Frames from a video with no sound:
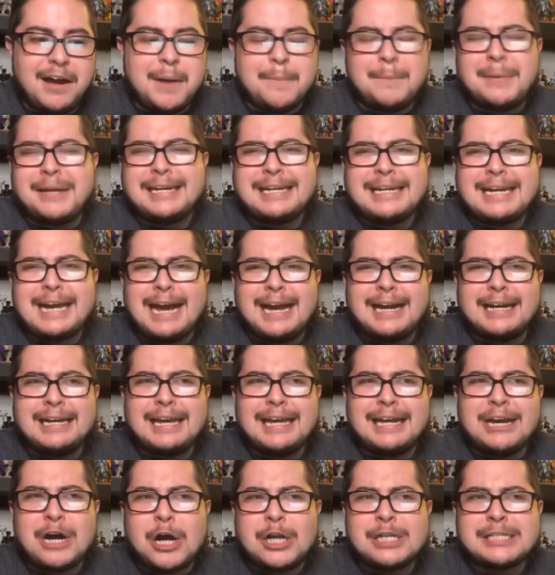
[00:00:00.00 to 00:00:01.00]
But yeah,
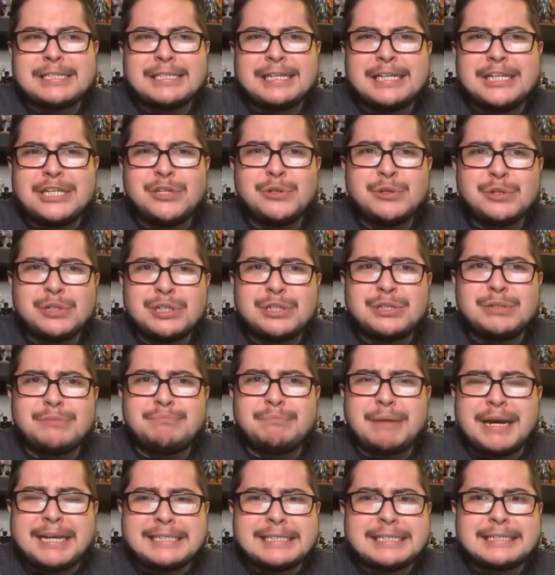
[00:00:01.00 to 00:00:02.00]
again, honestly, you could
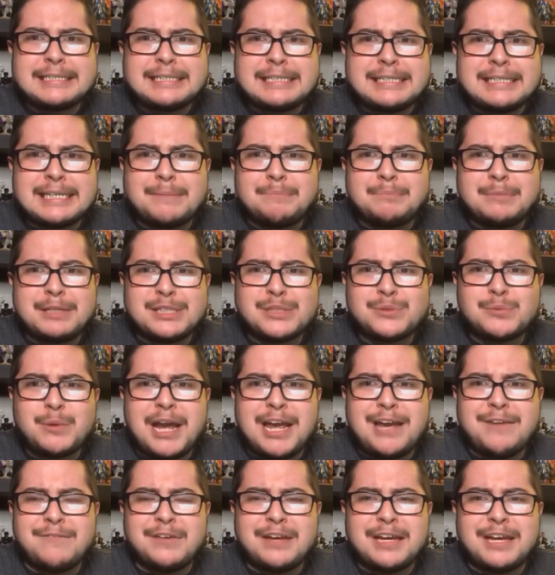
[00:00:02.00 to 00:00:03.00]
basically skip this
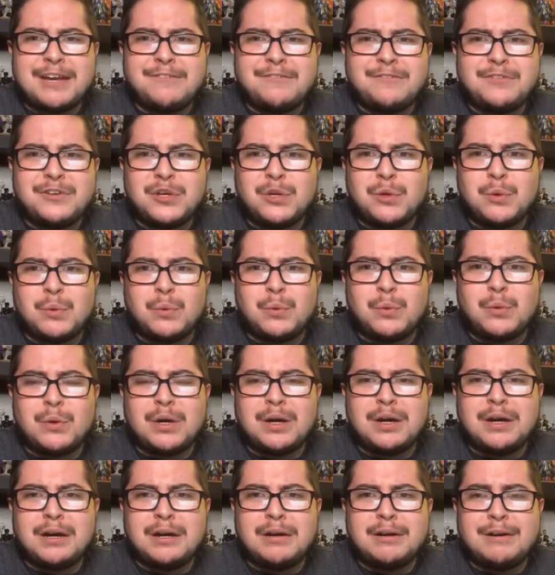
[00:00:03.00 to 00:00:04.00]
wave if
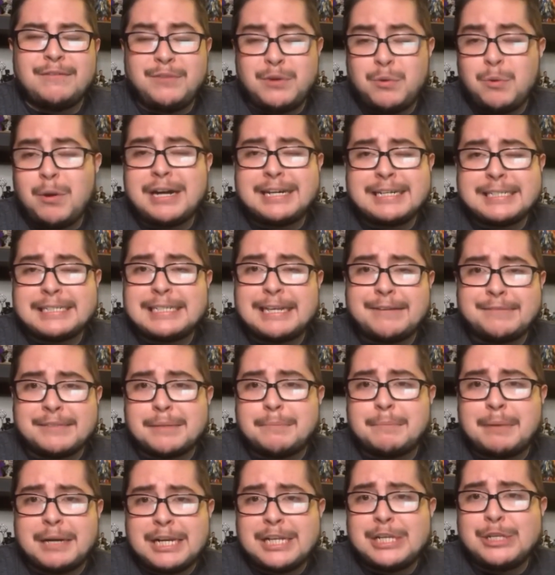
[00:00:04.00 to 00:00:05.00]
you wanted to save
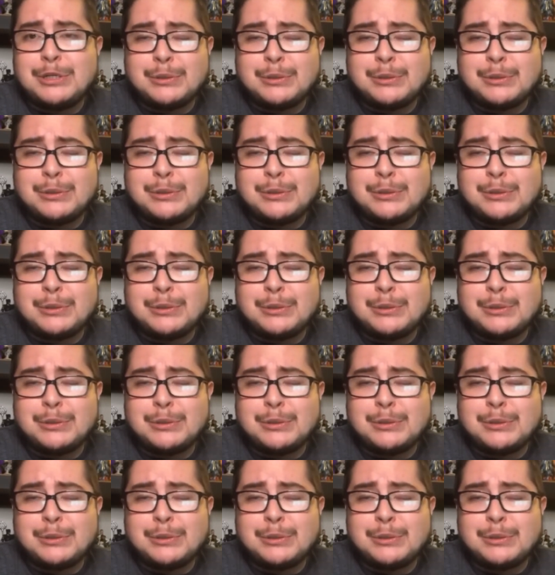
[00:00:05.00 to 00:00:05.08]
some money.